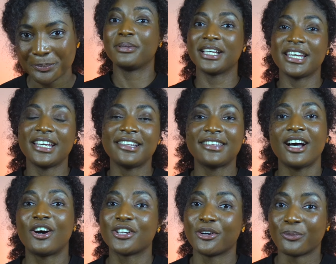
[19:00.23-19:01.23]
Please,
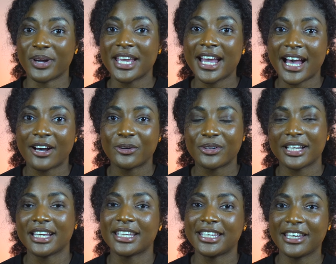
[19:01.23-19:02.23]
on your way
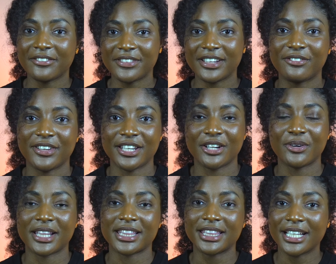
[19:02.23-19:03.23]
out, give video
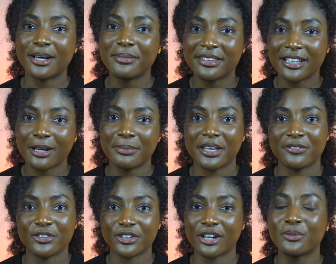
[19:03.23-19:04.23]
a thumbs up
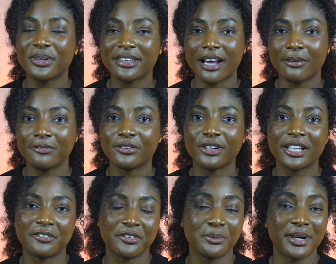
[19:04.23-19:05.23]
if you thought it was helpful,
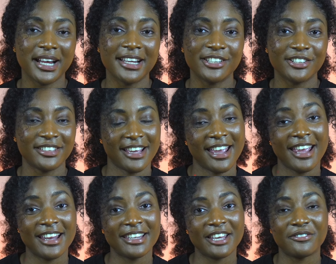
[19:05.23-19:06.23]
if you were
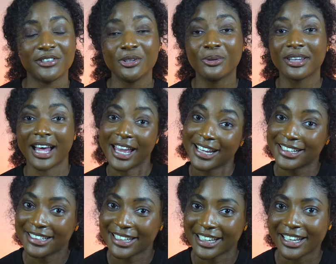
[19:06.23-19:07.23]
entertained, if you
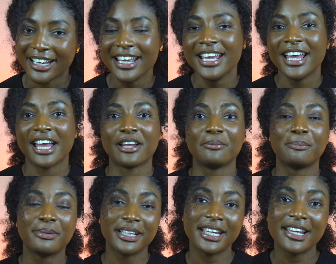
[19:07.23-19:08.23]
liked it,
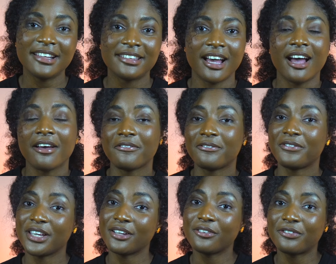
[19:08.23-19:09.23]
and please
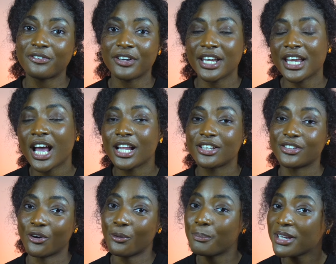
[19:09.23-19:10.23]
feel free,
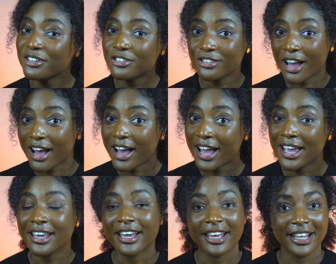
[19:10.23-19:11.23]
don't be
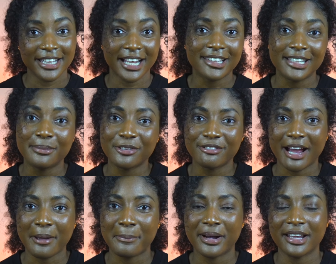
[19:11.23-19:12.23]
shy, hit that
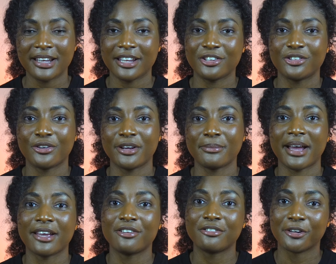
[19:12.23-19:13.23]
subscribe button and join
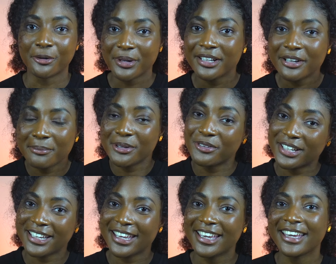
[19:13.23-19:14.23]
my growing
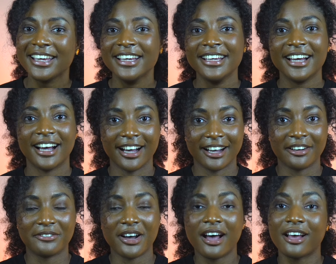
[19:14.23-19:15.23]
community
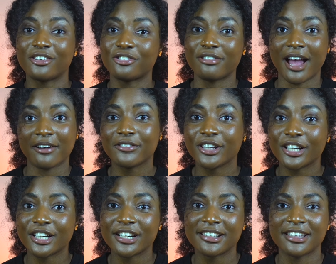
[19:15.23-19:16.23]
of
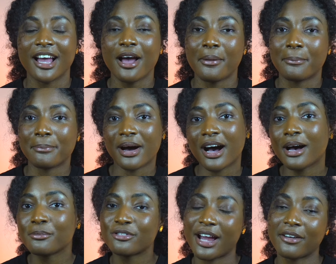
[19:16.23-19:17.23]
travelers,
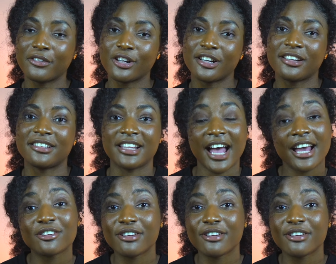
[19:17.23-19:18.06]
mom travelers, dad